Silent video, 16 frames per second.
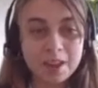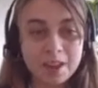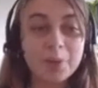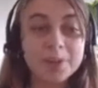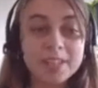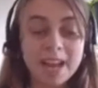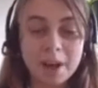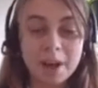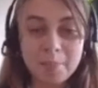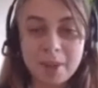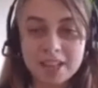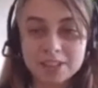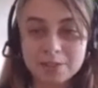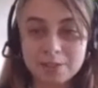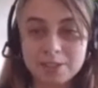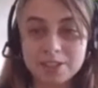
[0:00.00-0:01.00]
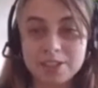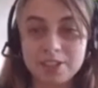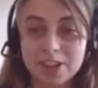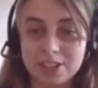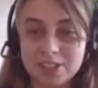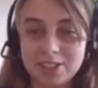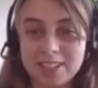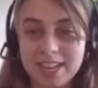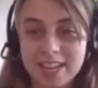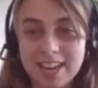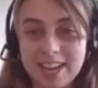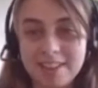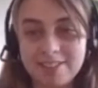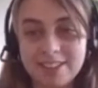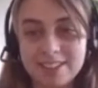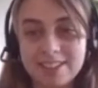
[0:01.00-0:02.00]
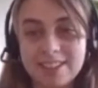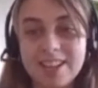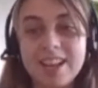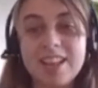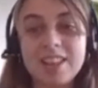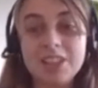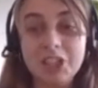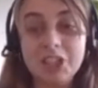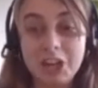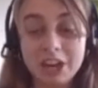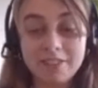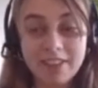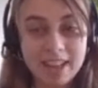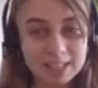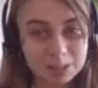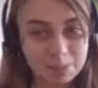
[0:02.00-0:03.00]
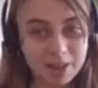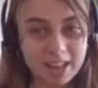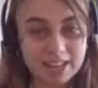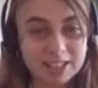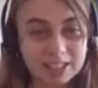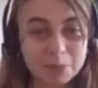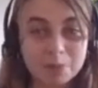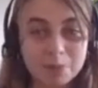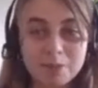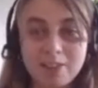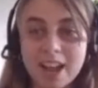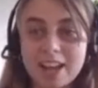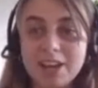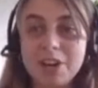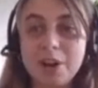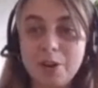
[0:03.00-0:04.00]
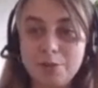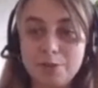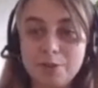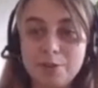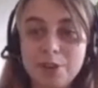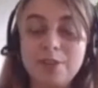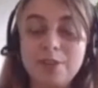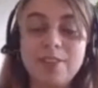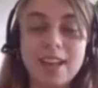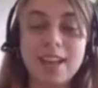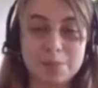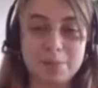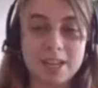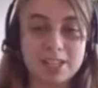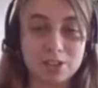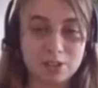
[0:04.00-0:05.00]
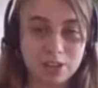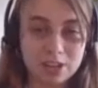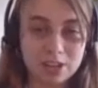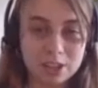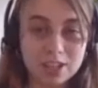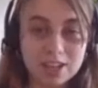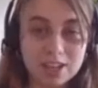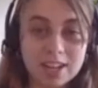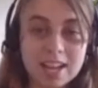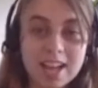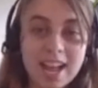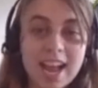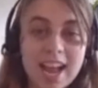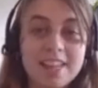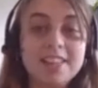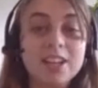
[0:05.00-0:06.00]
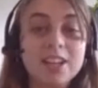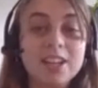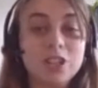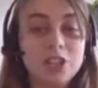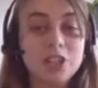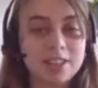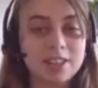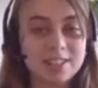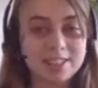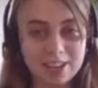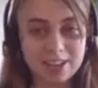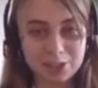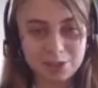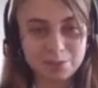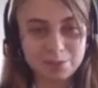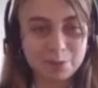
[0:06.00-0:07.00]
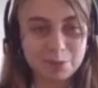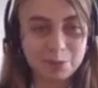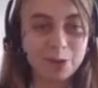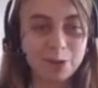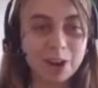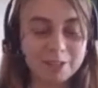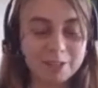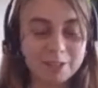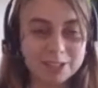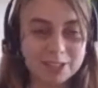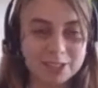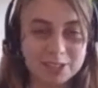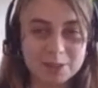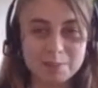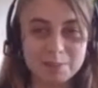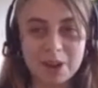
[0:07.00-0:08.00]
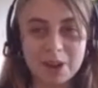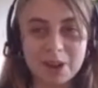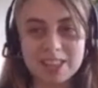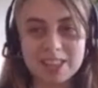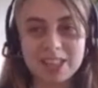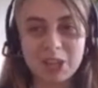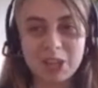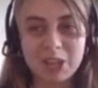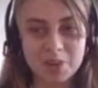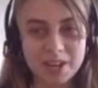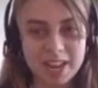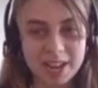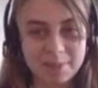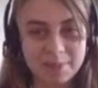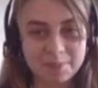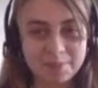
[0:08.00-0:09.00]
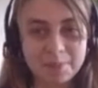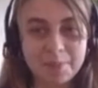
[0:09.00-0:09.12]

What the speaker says: I will now pass over to Dr. Dan Evans, the chair of XPI, to provide an overview of XPI's structure and to chair the discussion before I return to moderate the Q&A.